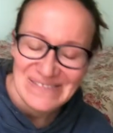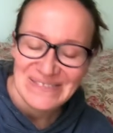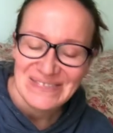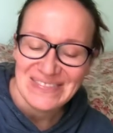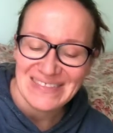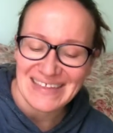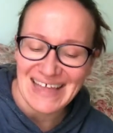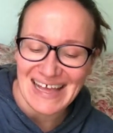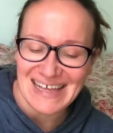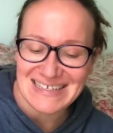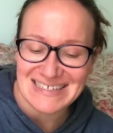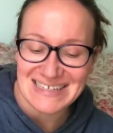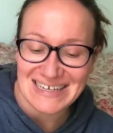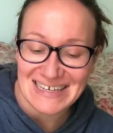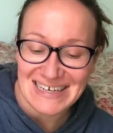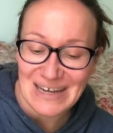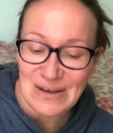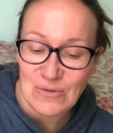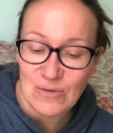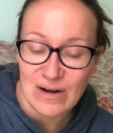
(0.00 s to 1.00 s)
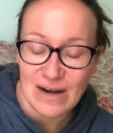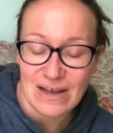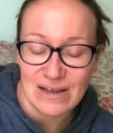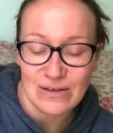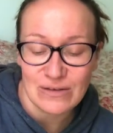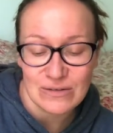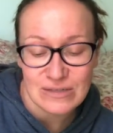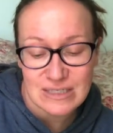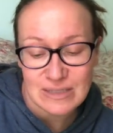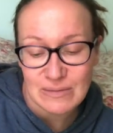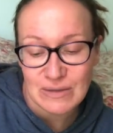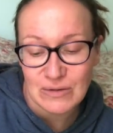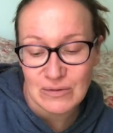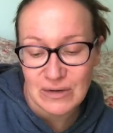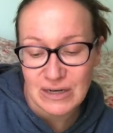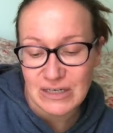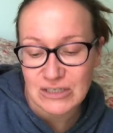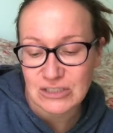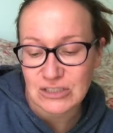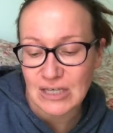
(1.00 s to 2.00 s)
Last Sunday, when I used to be
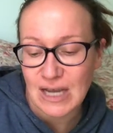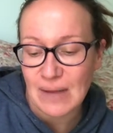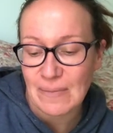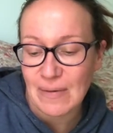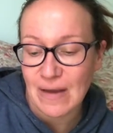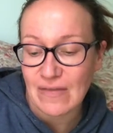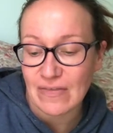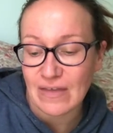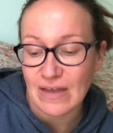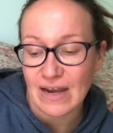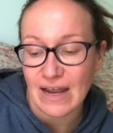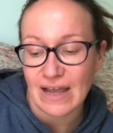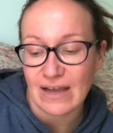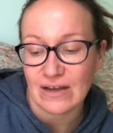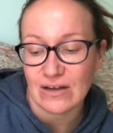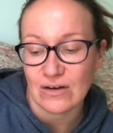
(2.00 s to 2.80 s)
rich, I bet that I could